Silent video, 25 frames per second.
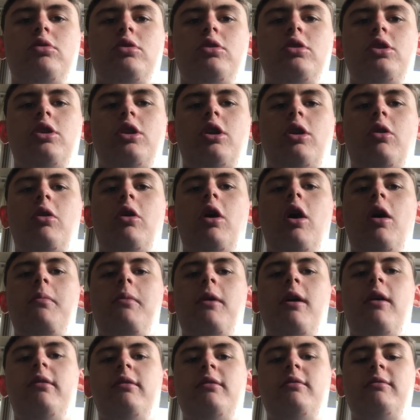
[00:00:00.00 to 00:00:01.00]
you know,
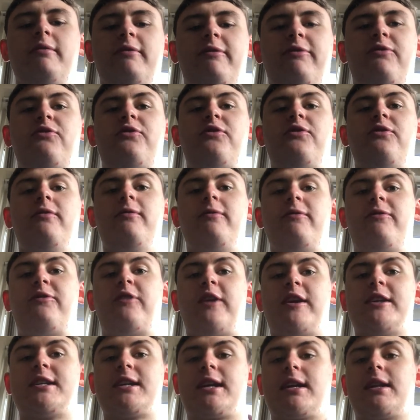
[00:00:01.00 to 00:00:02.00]

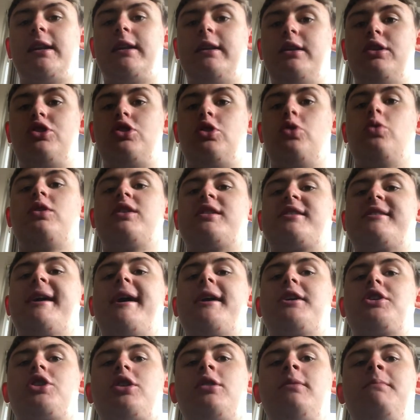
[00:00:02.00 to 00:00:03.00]
physically do the
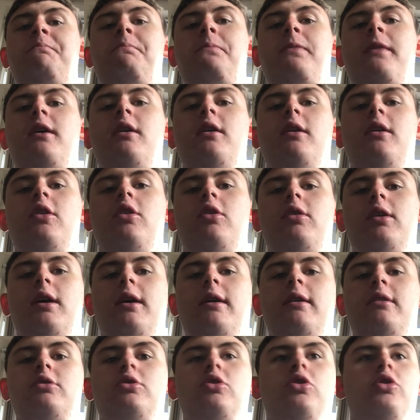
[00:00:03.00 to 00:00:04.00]
session.
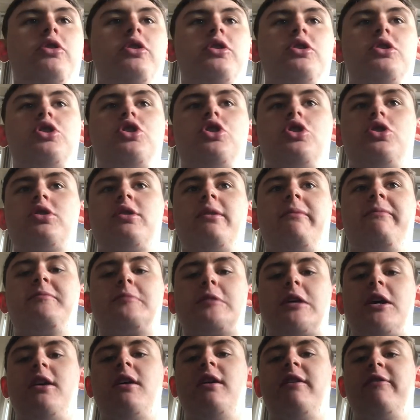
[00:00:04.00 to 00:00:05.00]
Others just
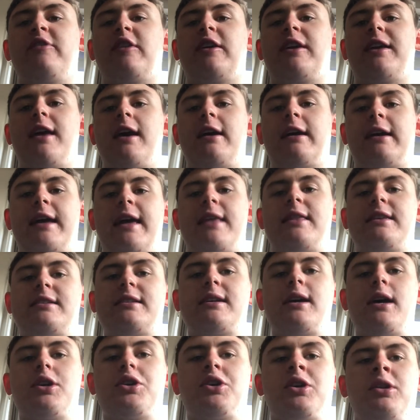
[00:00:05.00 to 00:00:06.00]
observe and get the
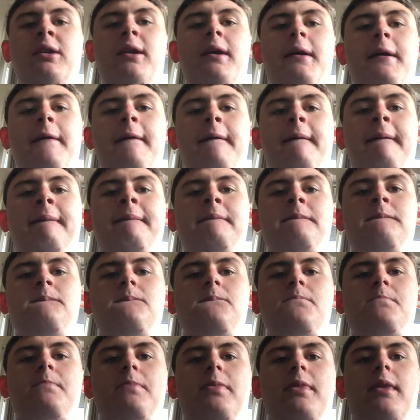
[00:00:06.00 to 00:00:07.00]
session.
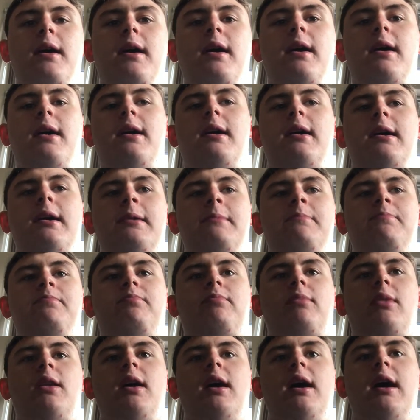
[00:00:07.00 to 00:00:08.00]
And
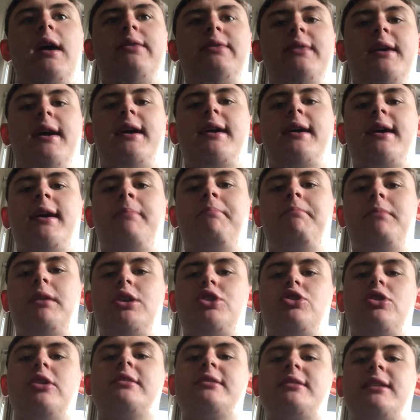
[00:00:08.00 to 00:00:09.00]
that can be
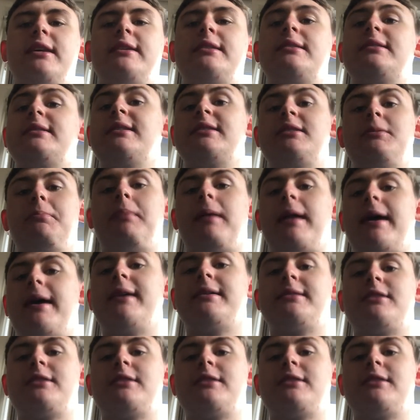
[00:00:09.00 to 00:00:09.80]
translated into players